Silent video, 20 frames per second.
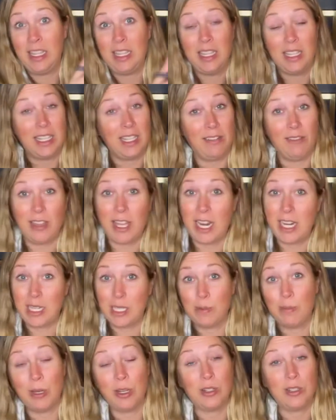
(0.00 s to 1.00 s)
give that
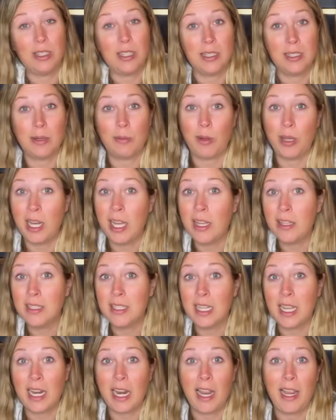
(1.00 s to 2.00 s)
experience to someone else,
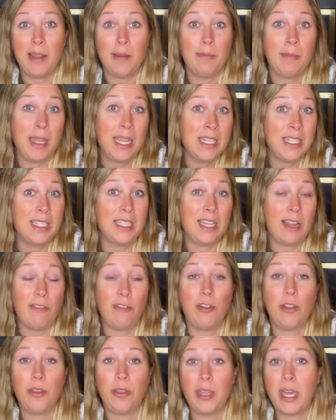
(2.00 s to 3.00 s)
and I made
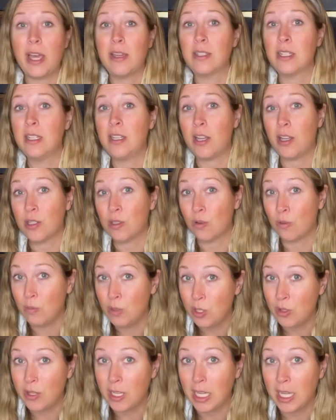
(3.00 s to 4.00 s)
several thousand dollars from
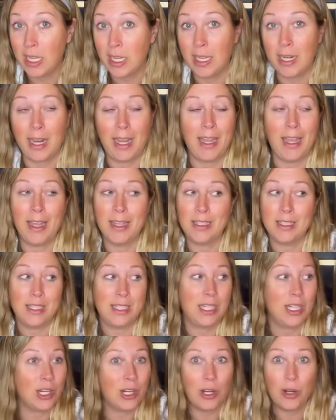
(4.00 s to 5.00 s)
doing it, and I had
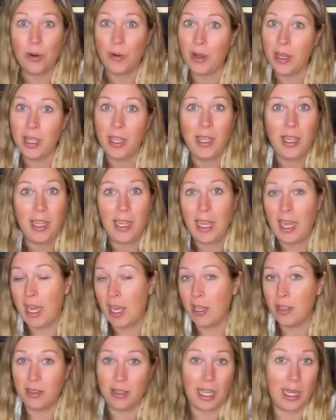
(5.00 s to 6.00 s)
zero
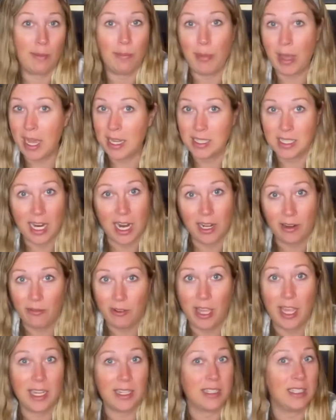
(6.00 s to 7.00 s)
like bad side
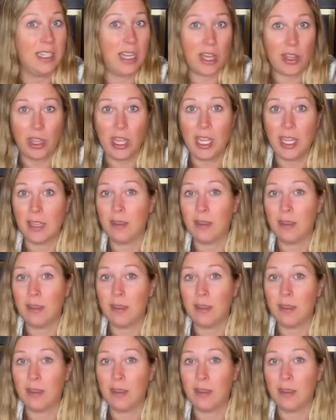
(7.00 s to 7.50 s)
effects, nothing.